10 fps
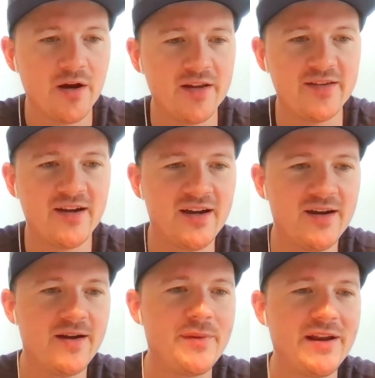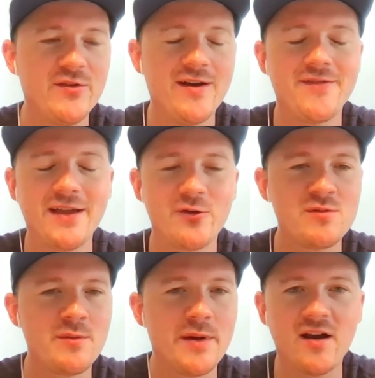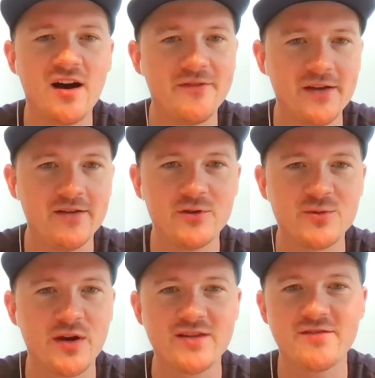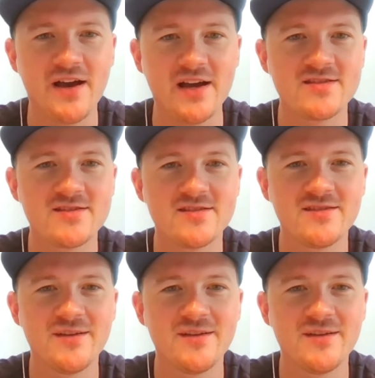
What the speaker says: But I do have like cream in my coffee, which breaks the fast.